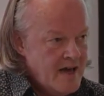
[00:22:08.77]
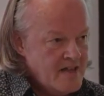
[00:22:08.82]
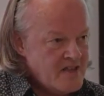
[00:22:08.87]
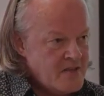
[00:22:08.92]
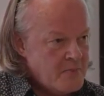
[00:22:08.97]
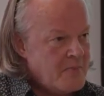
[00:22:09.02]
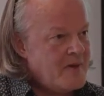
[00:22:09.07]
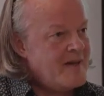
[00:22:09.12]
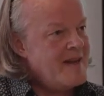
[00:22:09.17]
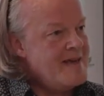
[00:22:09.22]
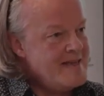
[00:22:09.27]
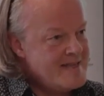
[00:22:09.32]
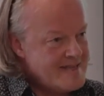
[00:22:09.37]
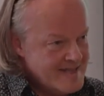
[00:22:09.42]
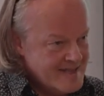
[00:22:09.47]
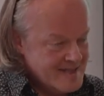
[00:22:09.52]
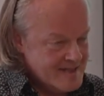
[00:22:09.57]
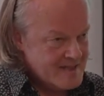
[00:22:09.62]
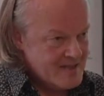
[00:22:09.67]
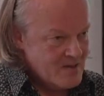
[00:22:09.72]
And the
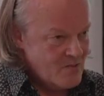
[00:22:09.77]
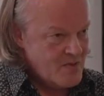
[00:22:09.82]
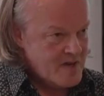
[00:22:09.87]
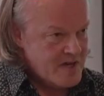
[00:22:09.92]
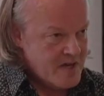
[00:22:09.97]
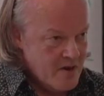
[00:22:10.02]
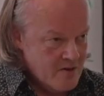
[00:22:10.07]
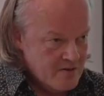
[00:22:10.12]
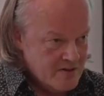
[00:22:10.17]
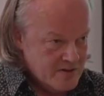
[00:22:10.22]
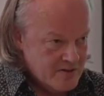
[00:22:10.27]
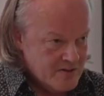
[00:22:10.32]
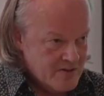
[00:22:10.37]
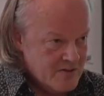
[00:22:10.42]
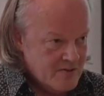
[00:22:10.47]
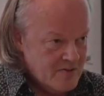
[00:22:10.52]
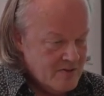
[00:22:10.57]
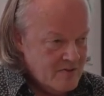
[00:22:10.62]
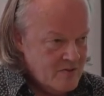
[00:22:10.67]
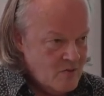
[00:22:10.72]
places that we go
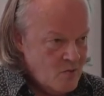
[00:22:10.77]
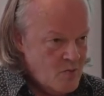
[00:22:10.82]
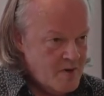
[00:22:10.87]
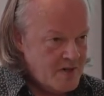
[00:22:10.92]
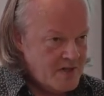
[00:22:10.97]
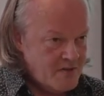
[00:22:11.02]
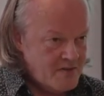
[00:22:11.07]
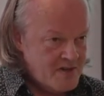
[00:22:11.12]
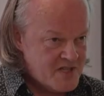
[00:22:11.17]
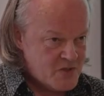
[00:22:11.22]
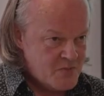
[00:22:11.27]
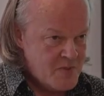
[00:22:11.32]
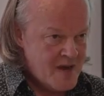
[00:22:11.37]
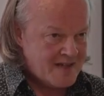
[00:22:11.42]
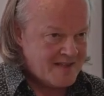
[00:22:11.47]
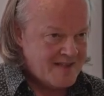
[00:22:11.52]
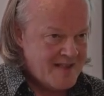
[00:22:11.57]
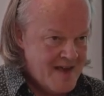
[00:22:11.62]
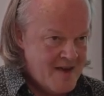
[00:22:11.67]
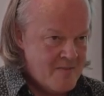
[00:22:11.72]
to, we're going to
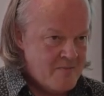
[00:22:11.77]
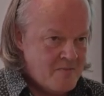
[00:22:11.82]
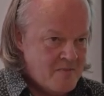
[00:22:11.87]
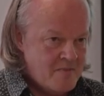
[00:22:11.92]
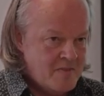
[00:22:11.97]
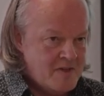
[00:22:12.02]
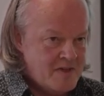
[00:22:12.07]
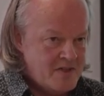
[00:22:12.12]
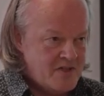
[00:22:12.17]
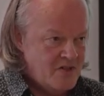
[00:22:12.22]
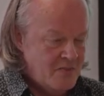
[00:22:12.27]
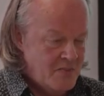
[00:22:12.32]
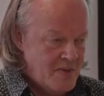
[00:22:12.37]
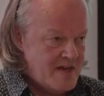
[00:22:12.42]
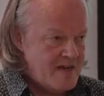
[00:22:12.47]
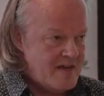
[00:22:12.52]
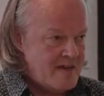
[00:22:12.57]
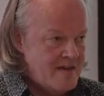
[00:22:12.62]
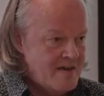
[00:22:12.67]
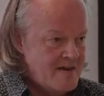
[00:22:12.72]
expect them to
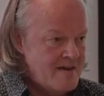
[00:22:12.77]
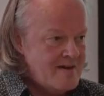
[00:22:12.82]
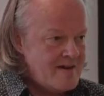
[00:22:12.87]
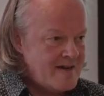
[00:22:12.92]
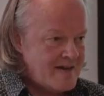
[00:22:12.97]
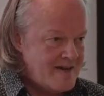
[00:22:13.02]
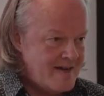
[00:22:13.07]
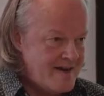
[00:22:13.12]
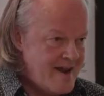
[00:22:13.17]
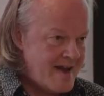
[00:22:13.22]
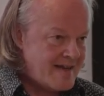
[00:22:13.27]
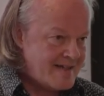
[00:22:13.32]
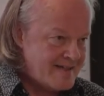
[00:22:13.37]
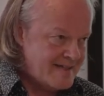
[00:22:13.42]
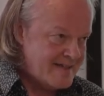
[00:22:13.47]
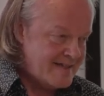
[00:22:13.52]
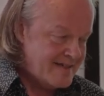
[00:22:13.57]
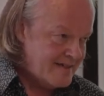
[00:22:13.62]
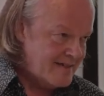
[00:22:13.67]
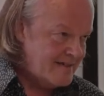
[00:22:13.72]
be
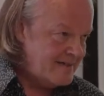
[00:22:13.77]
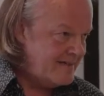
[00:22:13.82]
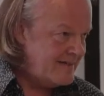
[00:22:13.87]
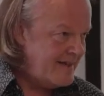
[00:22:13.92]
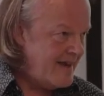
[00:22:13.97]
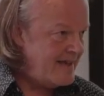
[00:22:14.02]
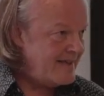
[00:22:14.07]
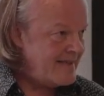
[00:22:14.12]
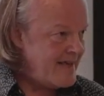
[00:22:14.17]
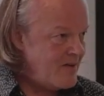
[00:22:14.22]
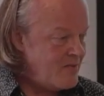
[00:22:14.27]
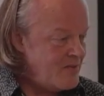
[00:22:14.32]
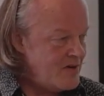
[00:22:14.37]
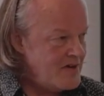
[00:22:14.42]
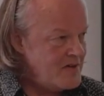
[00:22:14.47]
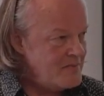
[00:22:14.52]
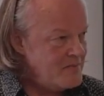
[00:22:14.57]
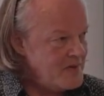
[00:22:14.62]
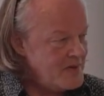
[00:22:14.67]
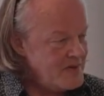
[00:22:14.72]
connected. I hate that
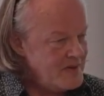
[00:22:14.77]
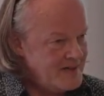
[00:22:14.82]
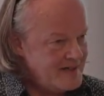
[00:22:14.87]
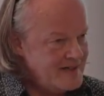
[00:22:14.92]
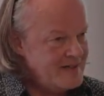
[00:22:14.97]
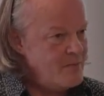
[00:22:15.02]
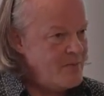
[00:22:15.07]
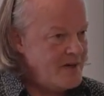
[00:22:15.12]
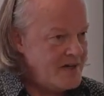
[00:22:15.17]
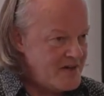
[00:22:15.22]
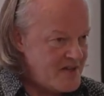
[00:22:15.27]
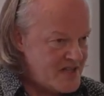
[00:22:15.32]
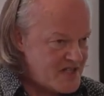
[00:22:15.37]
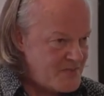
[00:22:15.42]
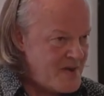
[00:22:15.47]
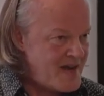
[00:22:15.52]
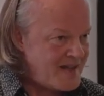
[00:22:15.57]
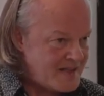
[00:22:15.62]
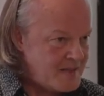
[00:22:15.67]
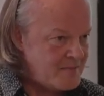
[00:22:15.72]
word, but we're going to
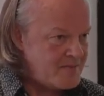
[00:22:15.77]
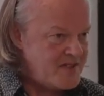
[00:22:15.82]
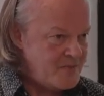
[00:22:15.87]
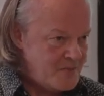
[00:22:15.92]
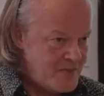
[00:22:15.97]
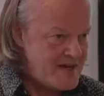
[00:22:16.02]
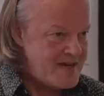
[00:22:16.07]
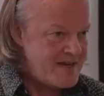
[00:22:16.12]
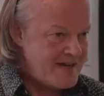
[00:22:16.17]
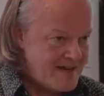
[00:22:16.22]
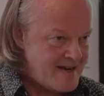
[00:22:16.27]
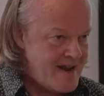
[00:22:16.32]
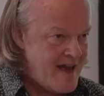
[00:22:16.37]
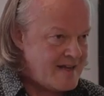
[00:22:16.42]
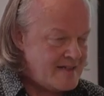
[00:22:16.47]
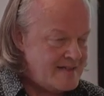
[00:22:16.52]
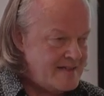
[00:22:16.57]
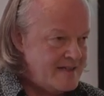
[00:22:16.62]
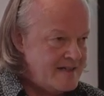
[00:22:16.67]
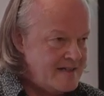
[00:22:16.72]
expect them to be
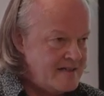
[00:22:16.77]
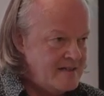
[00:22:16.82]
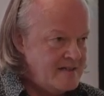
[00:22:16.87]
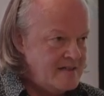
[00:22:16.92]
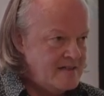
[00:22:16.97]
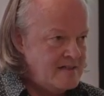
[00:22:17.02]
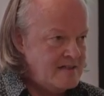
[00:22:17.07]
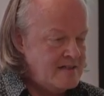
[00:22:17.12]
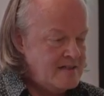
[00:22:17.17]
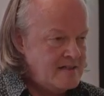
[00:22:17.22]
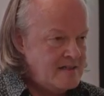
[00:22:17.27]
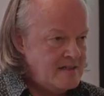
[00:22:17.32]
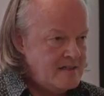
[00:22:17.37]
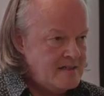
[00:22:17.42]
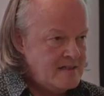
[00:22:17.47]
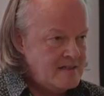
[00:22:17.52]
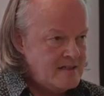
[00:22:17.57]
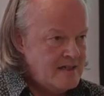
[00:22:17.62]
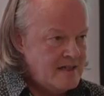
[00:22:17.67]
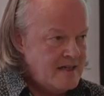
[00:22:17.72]
connected.
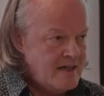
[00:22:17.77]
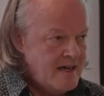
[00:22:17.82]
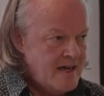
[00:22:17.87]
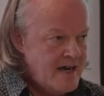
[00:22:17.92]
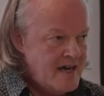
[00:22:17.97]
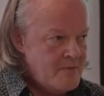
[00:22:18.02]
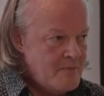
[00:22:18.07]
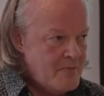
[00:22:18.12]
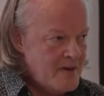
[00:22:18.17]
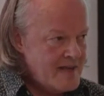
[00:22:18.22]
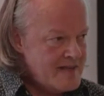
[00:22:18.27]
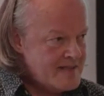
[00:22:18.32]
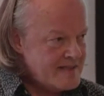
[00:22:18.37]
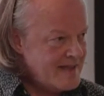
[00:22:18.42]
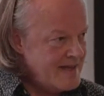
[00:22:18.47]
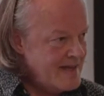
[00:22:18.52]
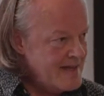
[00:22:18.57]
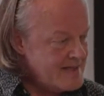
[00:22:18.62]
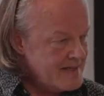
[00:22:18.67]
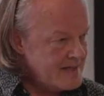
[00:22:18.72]
And a place
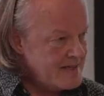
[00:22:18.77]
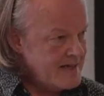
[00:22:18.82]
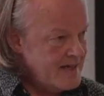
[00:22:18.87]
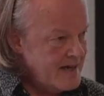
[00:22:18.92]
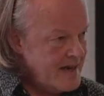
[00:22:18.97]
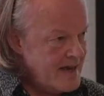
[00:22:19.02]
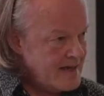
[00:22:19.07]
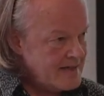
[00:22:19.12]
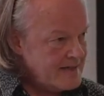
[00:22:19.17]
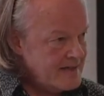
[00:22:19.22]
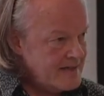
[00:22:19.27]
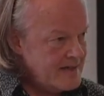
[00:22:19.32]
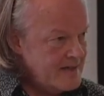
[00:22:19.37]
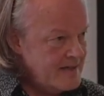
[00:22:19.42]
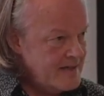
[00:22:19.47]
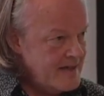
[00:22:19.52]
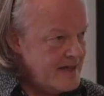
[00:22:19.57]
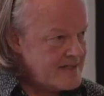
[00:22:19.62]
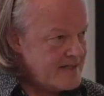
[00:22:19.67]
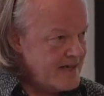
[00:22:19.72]
that isn't connected,
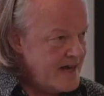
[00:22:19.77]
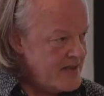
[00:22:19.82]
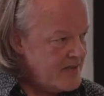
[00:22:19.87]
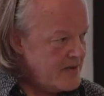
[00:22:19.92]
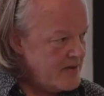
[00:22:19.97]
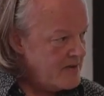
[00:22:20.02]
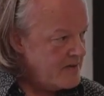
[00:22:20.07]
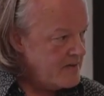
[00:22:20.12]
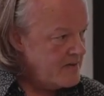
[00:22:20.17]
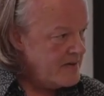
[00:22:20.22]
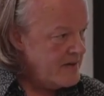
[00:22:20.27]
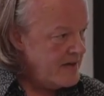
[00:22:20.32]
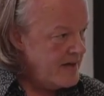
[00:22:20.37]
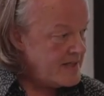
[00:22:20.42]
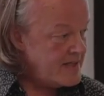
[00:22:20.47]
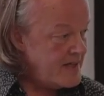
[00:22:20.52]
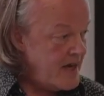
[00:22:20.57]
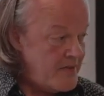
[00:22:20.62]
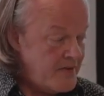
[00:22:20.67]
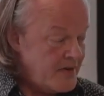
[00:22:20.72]
it's either,
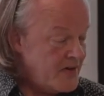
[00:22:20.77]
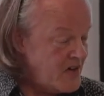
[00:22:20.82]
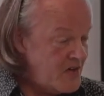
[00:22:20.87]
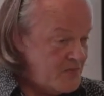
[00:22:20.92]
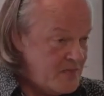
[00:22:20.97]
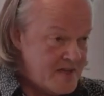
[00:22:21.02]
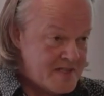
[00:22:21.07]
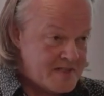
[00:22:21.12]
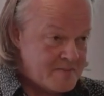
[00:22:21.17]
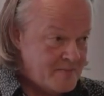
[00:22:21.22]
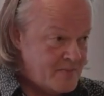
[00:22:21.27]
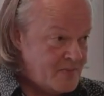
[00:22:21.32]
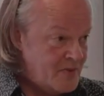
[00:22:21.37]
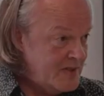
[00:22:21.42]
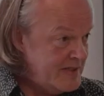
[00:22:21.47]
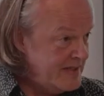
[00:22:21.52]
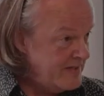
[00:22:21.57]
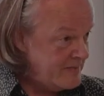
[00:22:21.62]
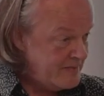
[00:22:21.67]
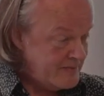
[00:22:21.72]
it's either got to be some
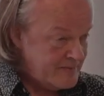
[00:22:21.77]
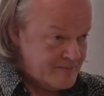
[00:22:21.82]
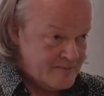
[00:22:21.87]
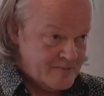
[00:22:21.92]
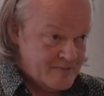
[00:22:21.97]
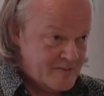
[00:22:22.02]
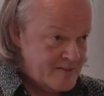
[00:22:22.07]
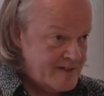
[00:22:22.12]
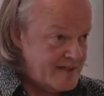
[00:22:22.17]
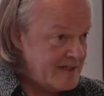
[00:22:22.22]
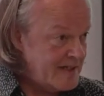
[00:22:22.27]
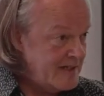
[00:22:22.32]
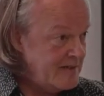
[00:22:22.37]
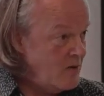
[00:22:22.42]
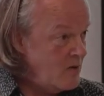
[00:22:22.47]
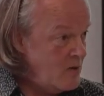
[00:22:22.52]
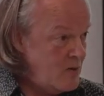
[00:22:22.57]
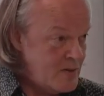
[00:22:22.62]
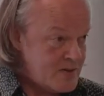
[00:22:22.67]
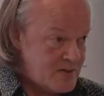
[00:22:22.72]
pretty
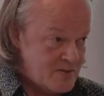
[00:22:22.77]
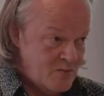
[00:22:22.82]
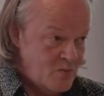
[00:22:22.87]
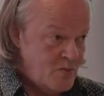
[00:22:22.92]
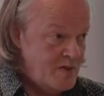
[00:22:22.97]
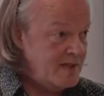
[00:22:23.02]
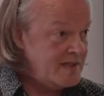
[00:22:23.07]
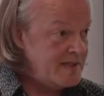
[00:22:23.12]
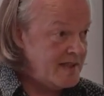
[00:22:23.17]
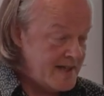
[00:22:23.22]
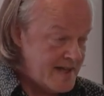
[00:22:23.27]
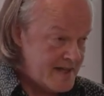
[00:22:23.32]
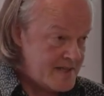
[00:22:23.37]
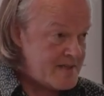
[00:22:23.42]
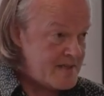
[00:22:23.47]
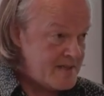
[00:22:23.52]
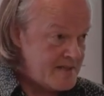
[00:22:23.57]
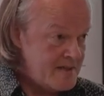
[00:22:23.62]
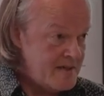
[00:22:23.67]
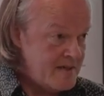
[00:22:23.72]
freaking awesome
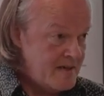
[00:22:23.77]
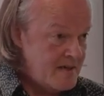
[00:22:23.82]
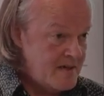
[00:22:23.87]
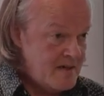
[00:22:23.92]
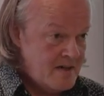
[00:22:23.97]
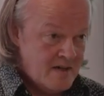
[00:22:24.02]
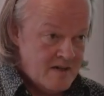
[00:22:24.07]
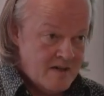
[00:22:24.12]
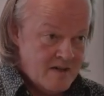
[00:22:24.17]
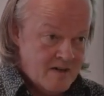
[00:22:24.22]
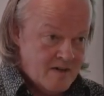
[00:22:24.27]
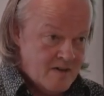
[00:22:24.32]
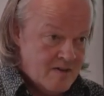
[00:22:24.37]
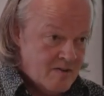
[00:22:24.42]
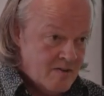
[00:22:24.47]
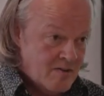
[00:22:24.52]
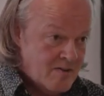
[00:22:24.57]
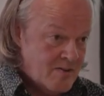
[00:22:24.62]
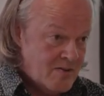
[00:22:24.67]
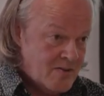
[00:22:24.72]
wilderness
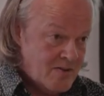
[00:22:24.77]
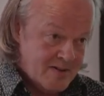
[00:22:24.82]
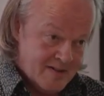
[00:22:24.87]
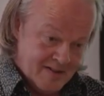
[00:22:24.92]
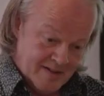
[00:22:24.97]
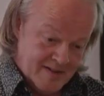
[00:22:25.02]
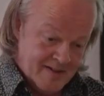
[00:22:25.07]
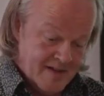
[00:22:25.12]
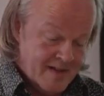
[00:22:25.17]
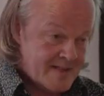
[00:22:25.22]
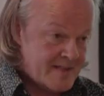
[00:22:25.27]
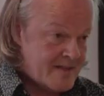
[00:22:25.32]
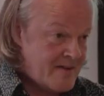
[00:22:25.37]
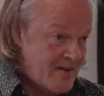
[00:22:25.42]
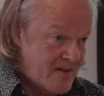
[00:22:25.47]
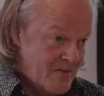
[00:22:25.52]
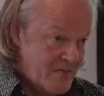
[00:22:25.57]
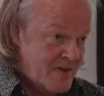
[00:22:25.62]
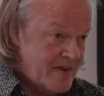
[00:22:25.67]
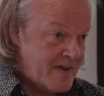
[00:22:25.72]
or it's
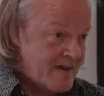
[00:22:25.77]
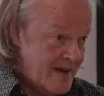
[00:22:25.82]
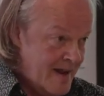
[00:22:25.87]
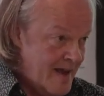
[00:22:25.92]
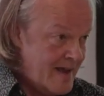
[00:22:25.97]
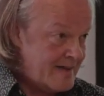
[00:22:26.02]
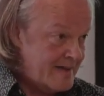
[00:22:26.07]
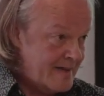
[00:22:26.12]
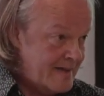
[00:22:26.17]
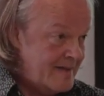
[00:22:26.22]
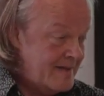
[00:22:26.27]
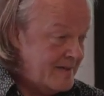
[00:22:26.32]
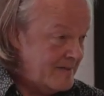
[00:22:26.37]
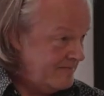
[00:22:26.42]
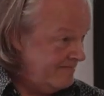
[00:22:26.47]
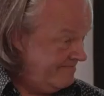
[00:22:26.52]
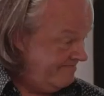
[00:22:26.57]
got to be connected.